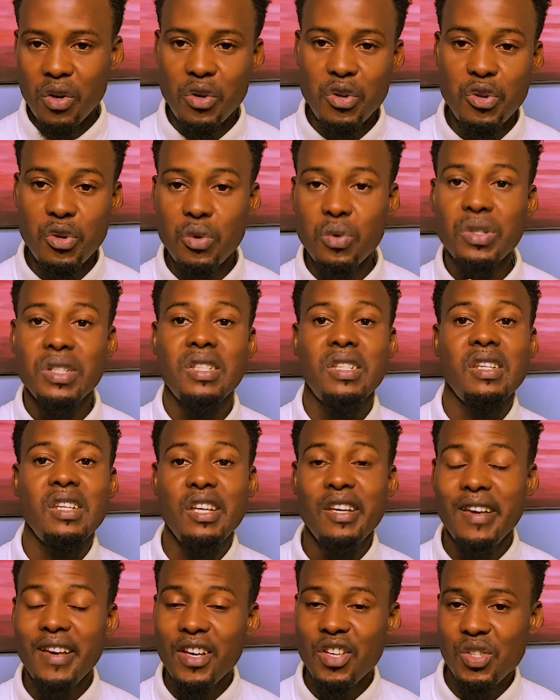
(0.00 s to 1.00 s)
you will see the
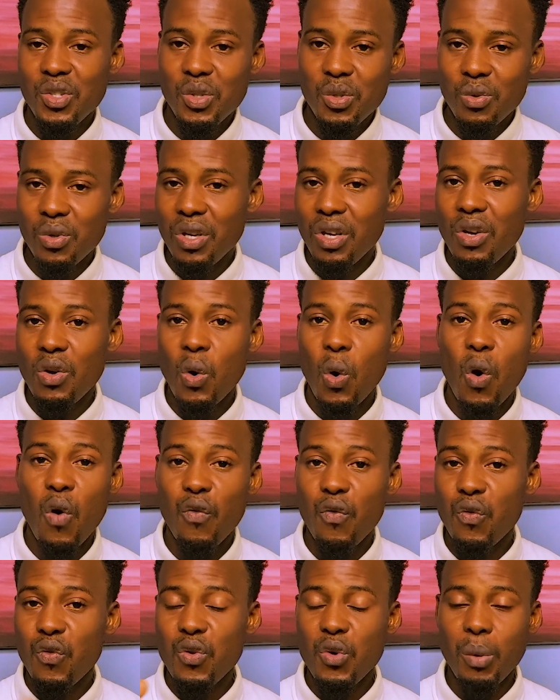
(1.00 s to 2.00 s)
history
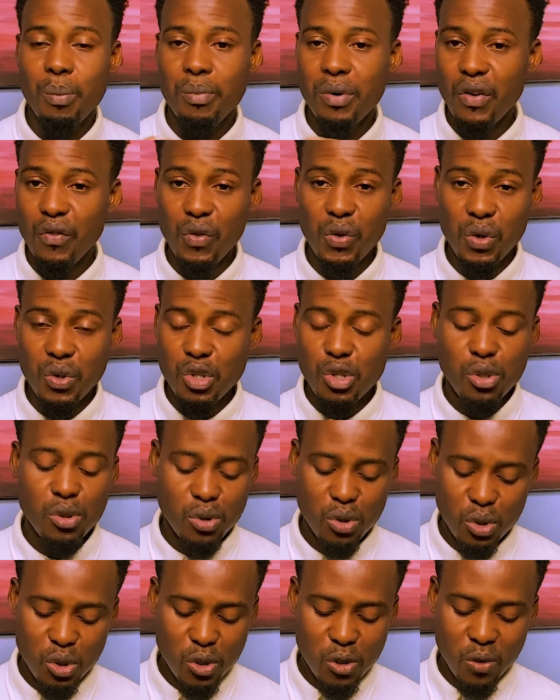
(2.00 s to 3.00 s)
of your previous
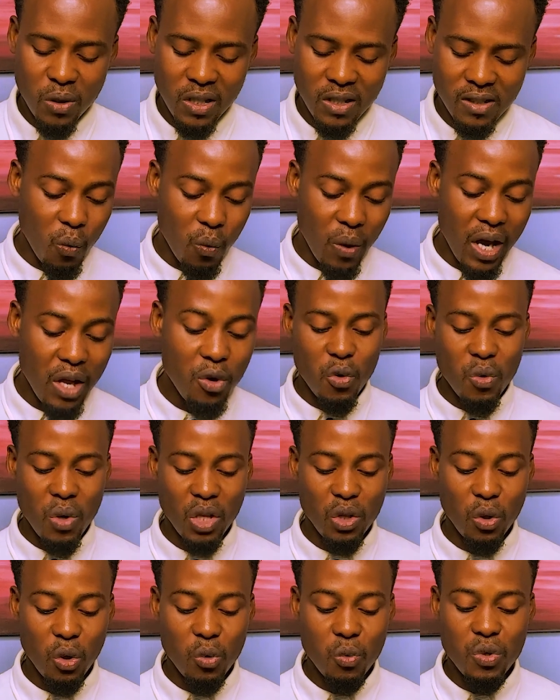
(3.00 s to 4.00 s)
trades. When you are
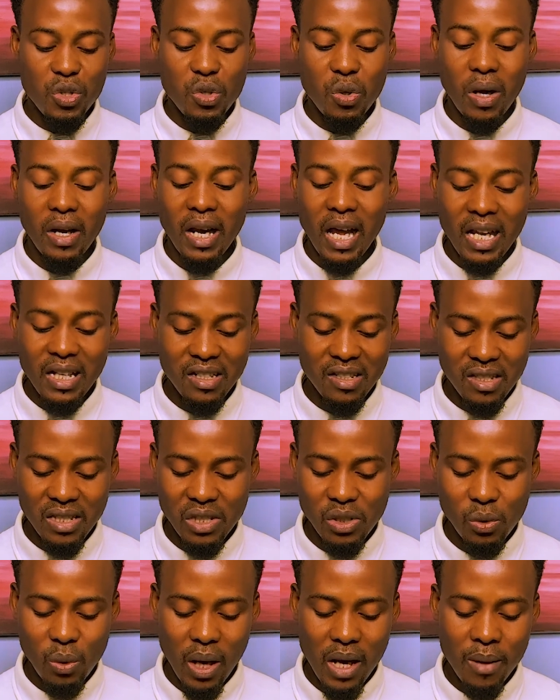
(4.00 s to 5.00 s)
done with your
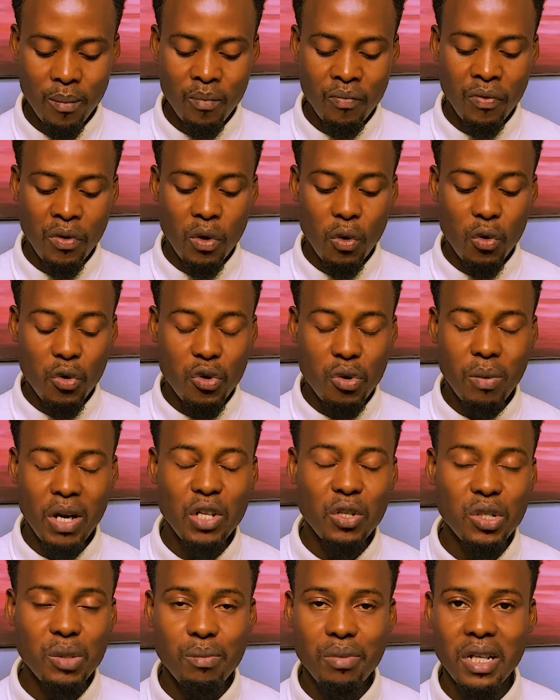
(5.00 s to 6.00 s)
analysis, right, or you might
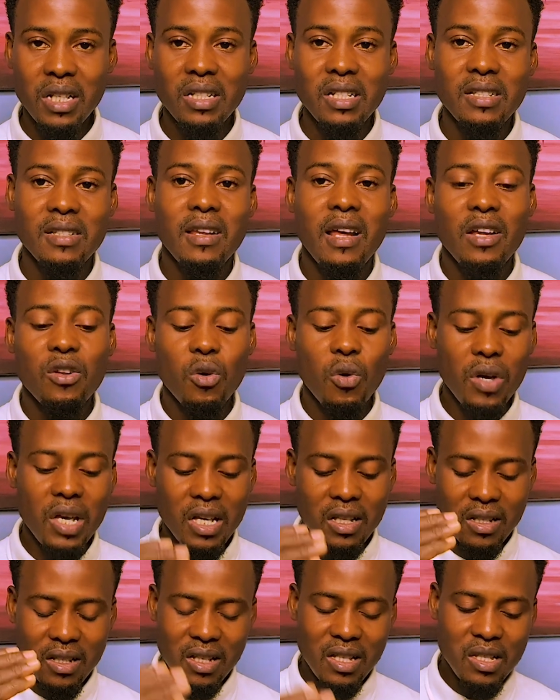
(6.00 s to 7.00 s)
just predict that, okay,
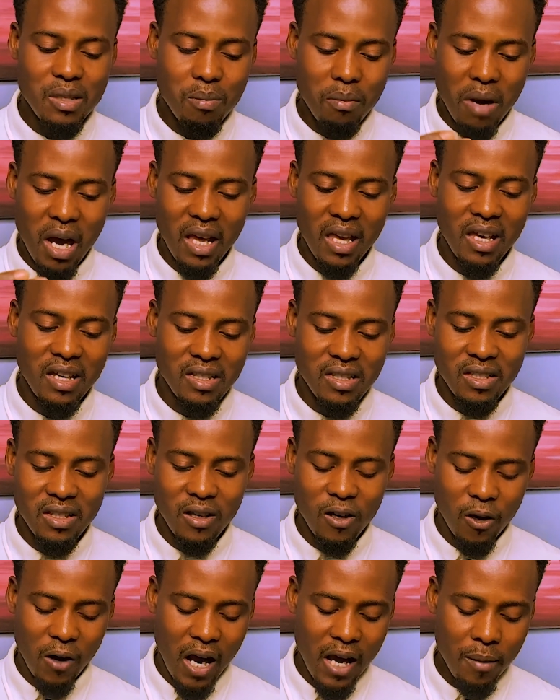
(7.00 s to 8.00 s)
this market,
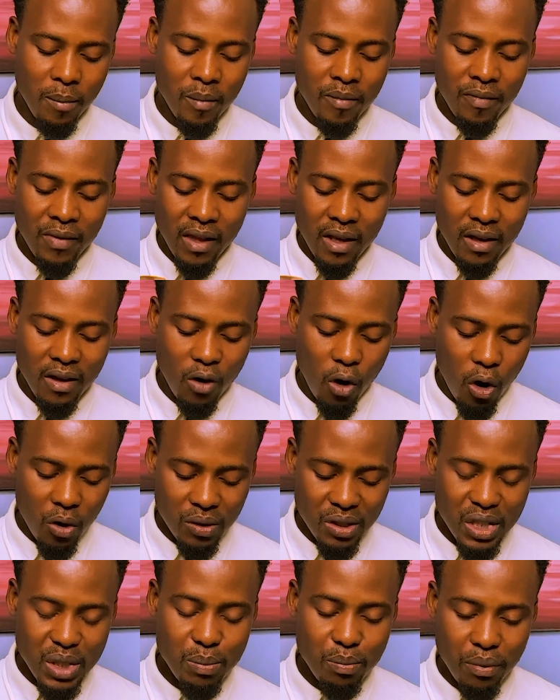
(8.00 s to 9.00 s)
right, or
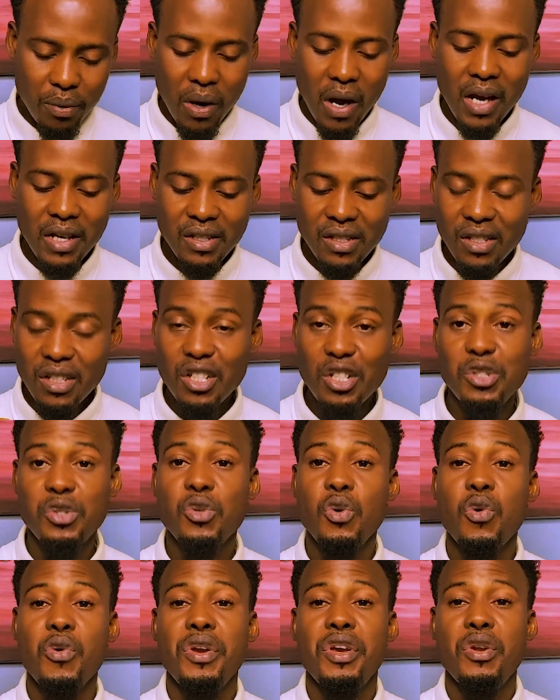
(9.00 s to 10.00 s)
this price is
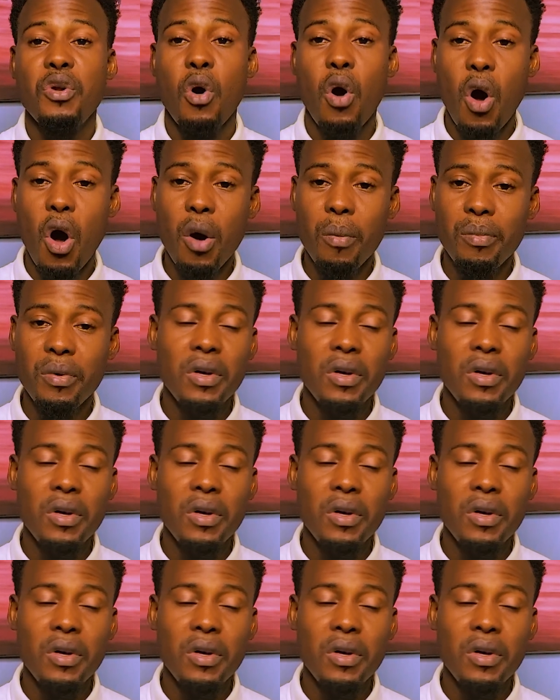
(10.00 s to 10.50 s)
going up,